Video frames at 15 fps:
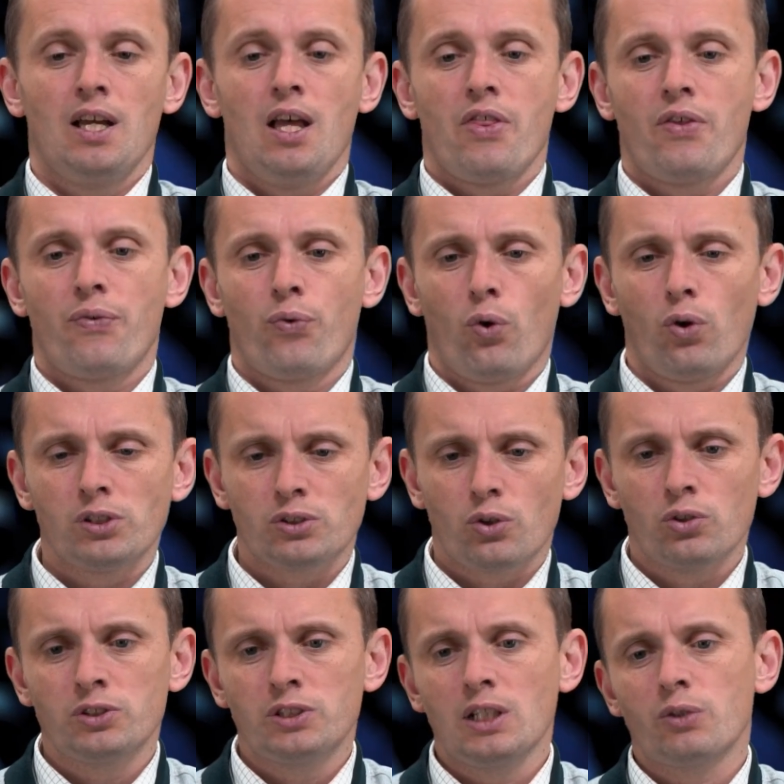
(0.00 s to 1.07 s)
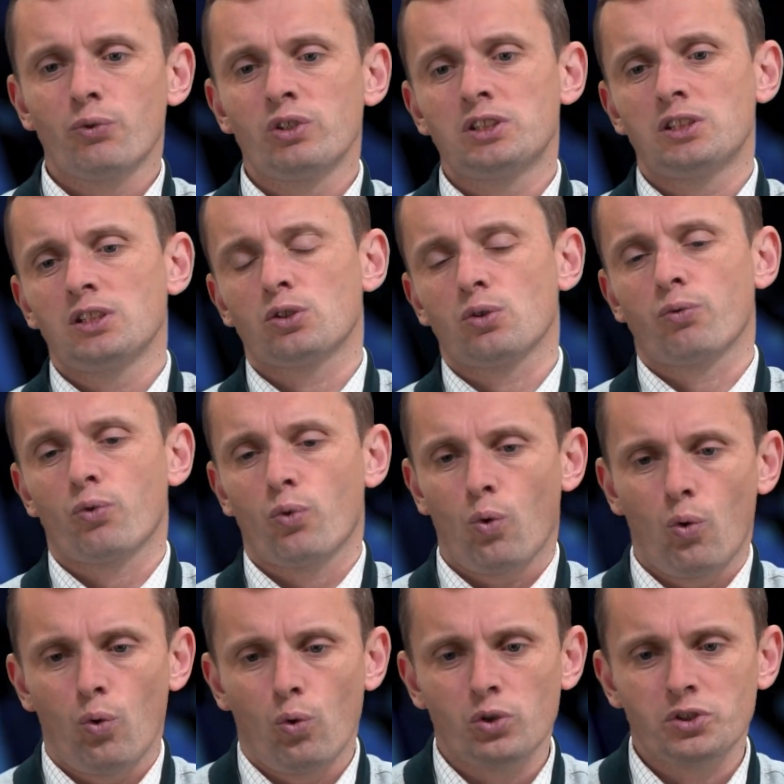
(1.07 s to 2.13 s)
The first consequences, of
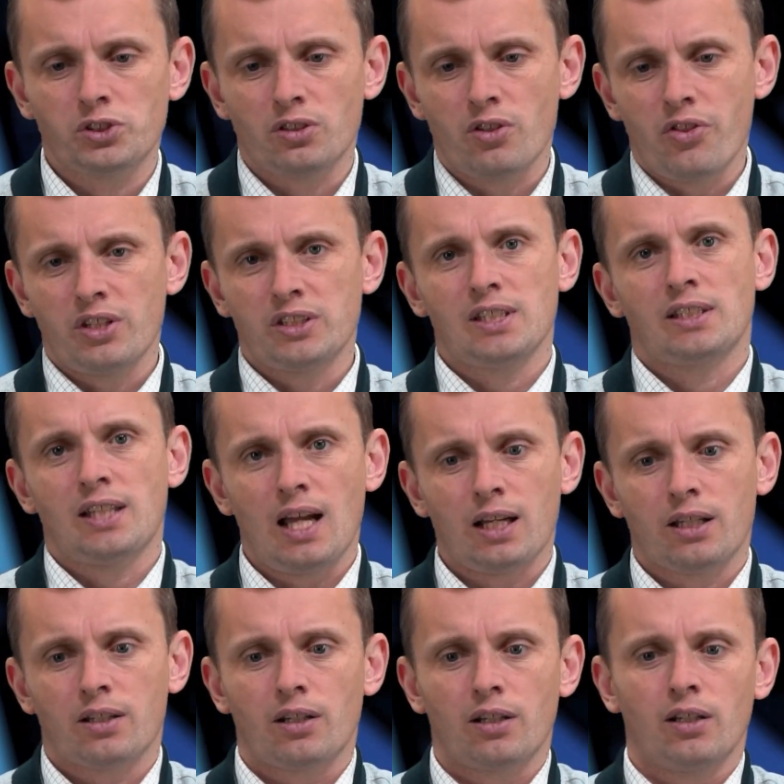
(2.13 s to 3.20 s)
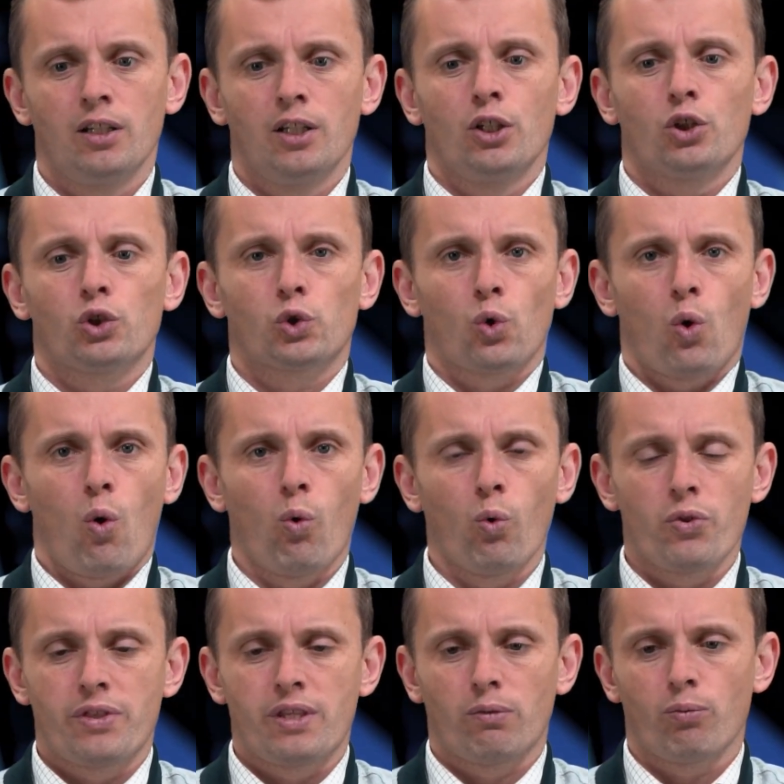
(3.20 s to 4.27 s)
course, this attack
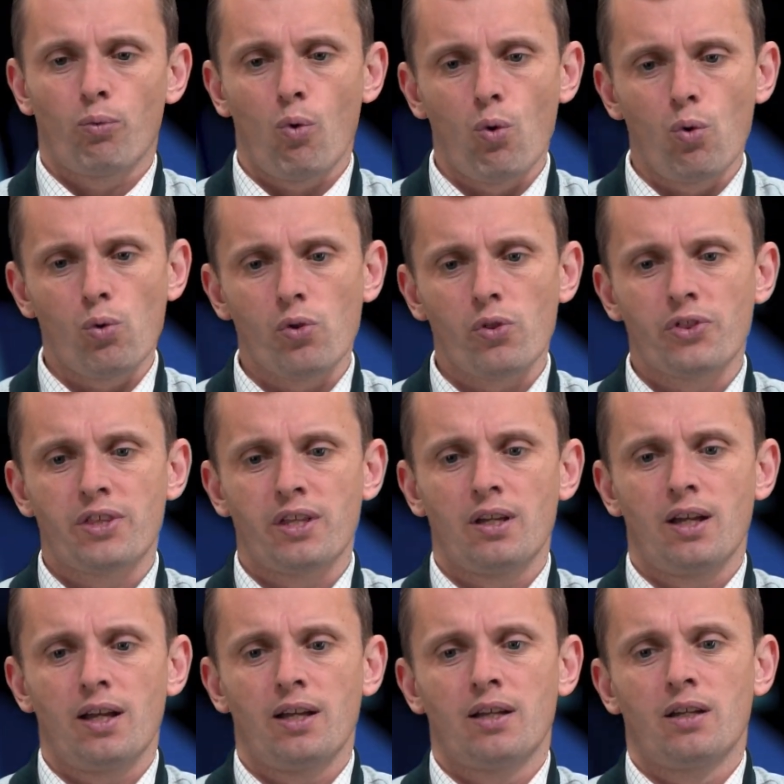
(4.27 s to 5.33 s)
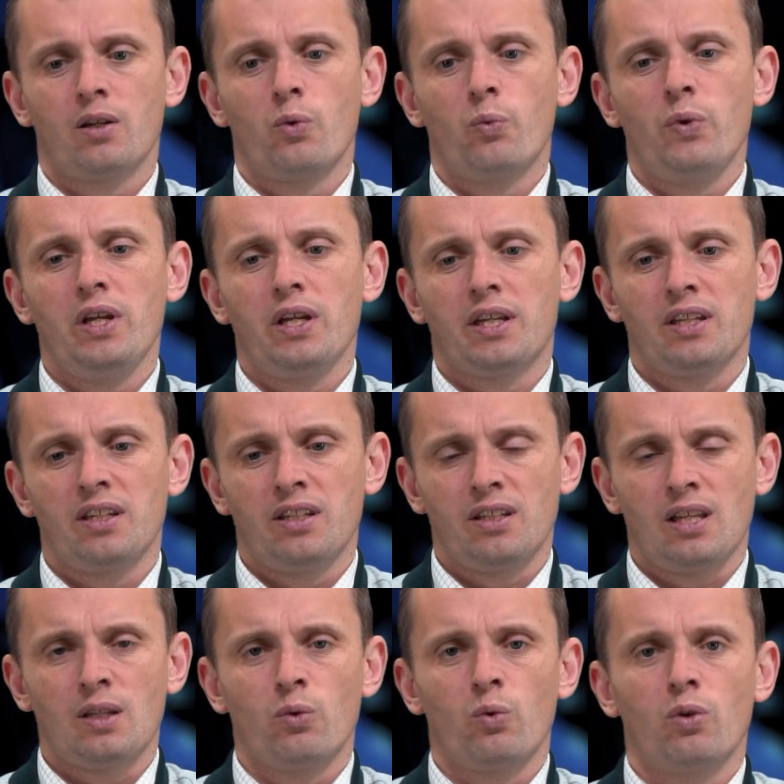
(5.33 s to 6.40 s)
showed the world the
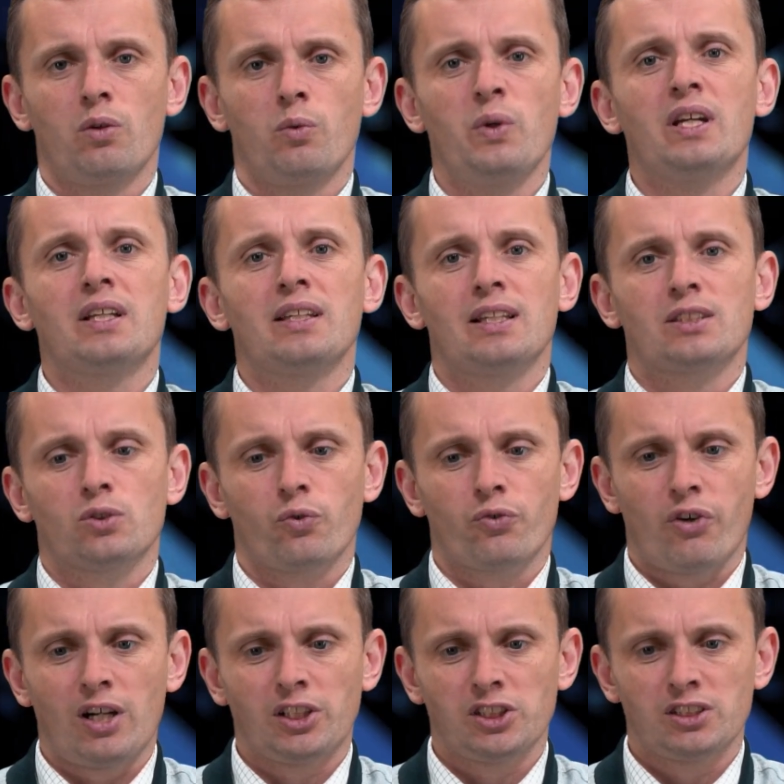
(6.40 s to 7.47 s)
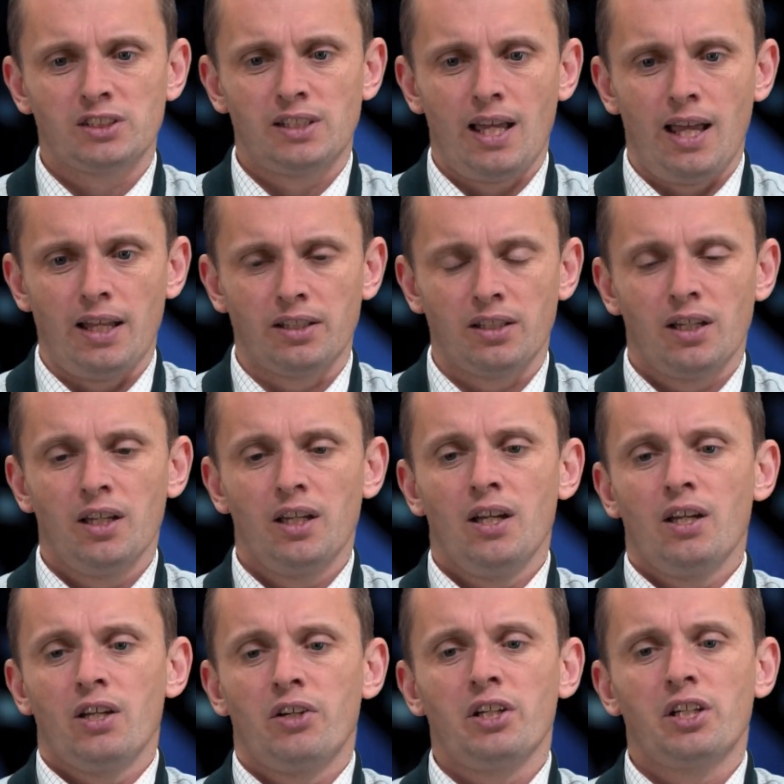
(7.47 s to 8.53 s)
weakness of Russian state,
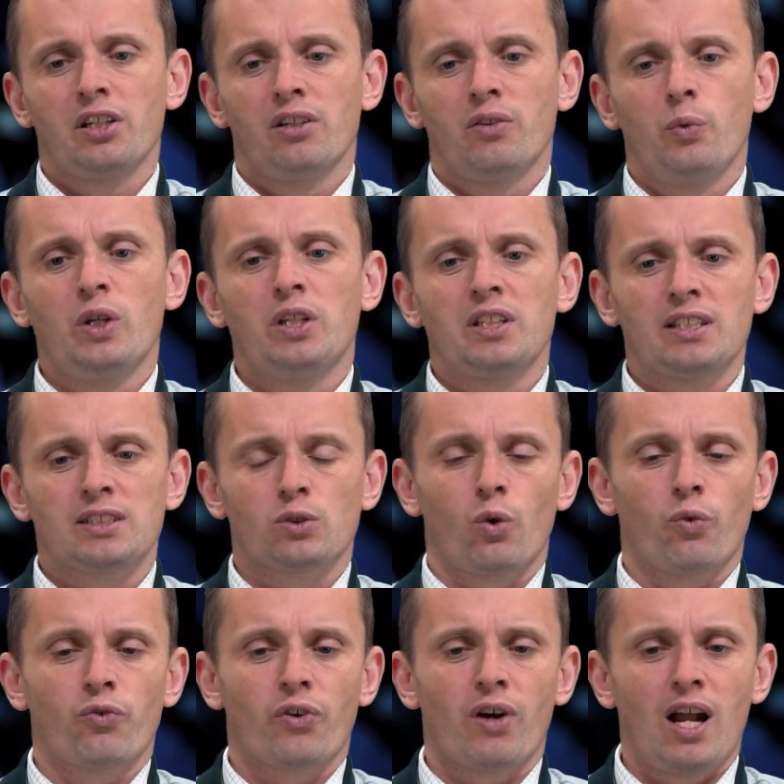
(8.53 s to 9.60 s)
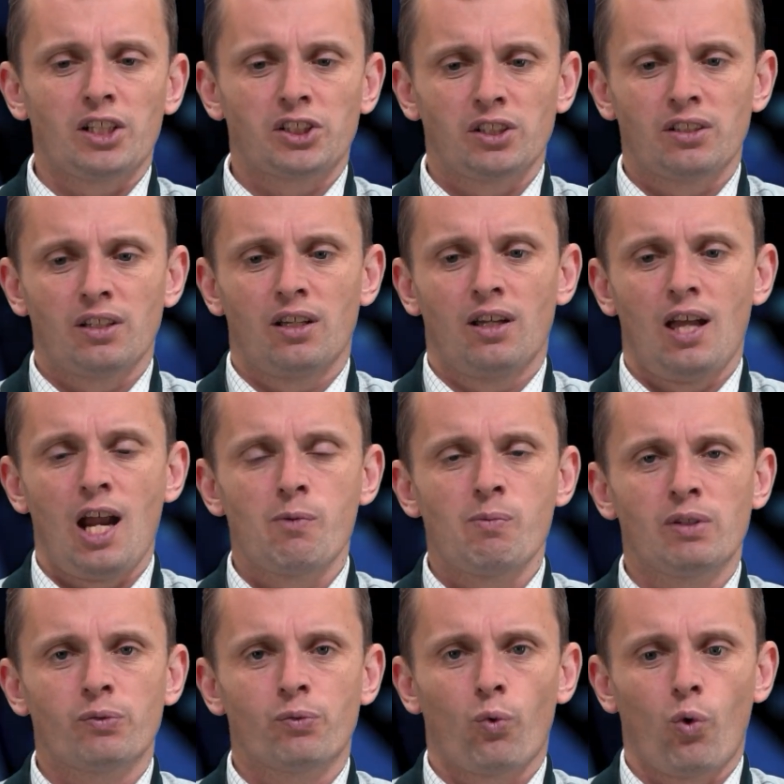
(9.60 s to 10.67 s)
weakness of Russian
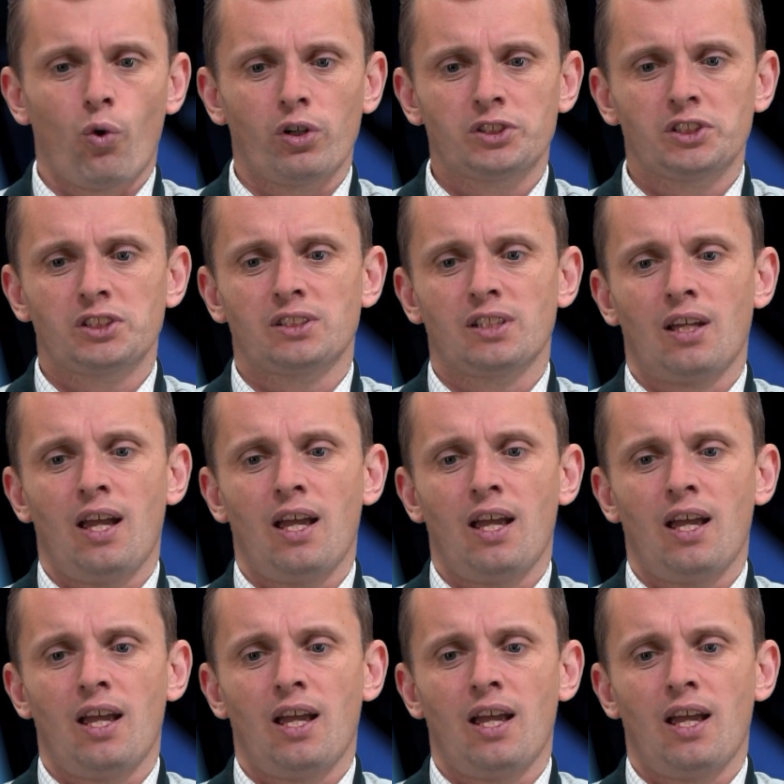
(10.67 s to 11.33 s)
armed forces,